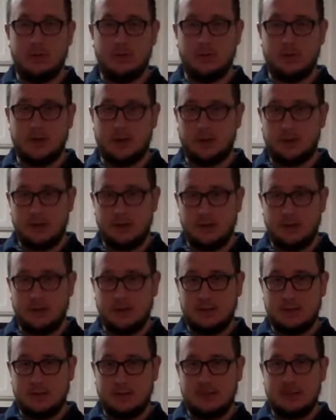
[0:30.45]
yellow cake
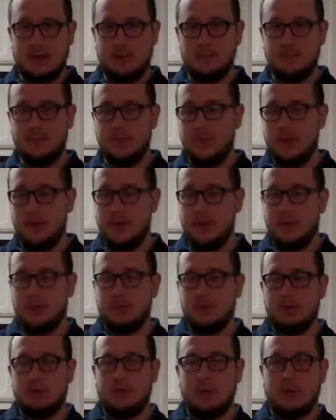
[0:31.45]
mix today,
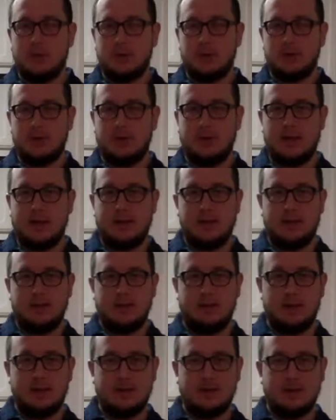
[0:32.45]
but to that we're going to be adding
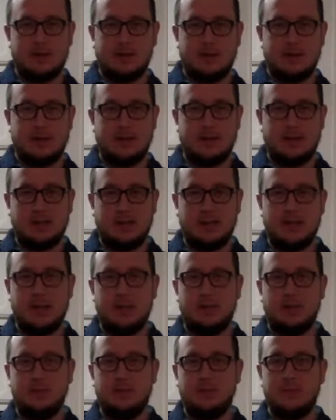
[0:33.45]
vodka and
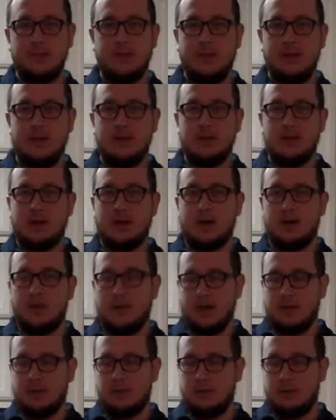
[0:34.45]
Galliano. Now,
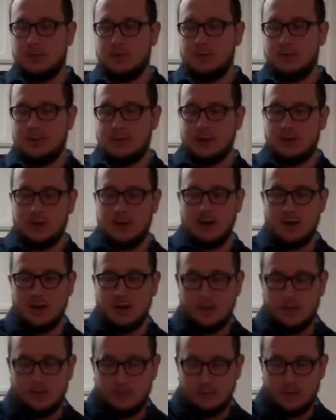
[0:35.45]
I'm going to be using the
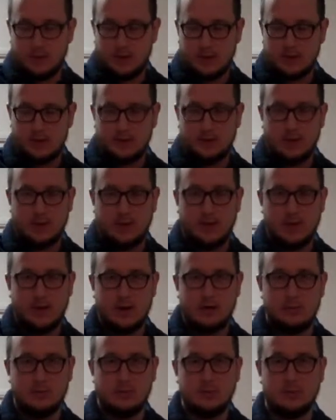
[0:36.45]
knockoff brand of
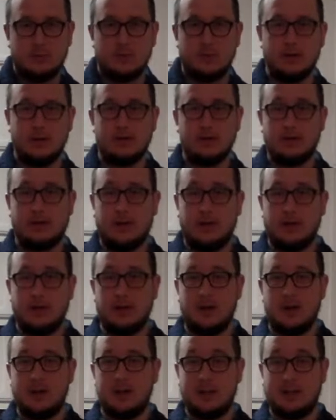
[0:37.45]
Galliano just because
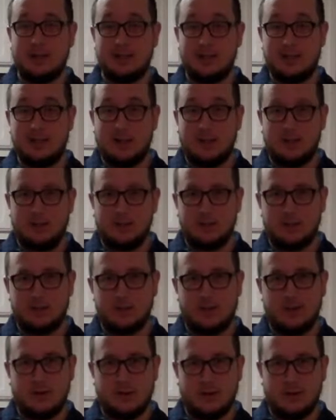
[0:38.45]
Galliano itself is
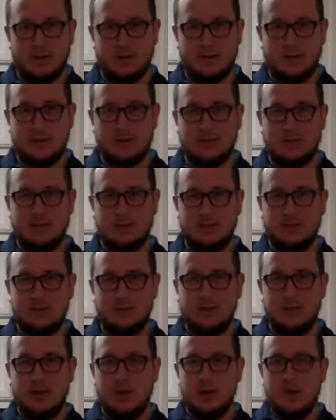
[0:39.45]
very expensive.
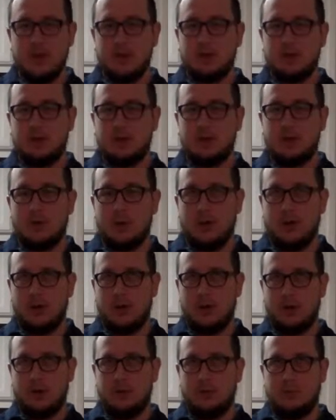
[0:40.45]
So I
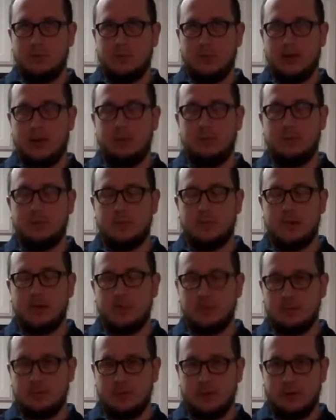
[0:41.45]
hope, God
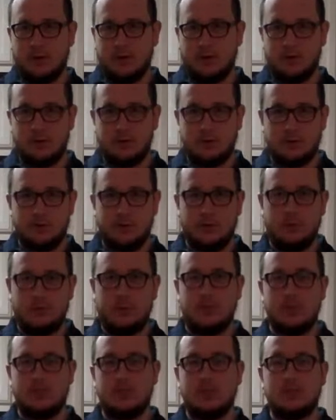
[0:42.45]
rest my grandmother's soul,
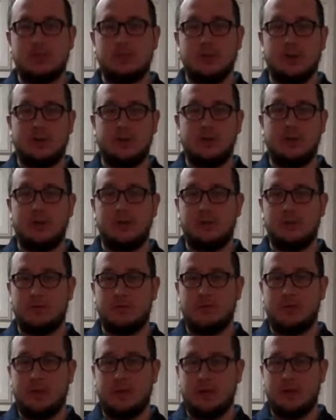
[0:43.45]
that she is alright with
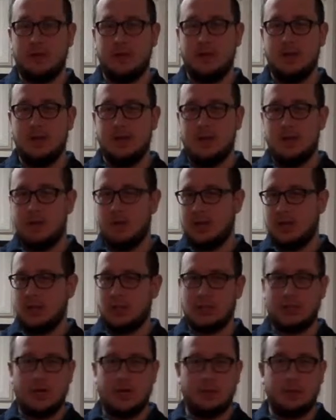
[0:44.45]
me
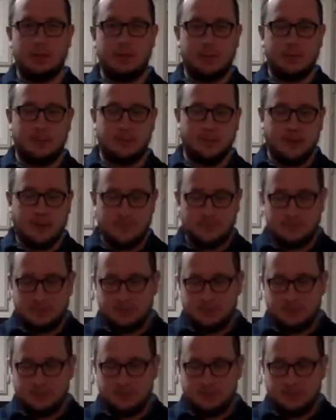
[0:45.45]
changing it up a little bit.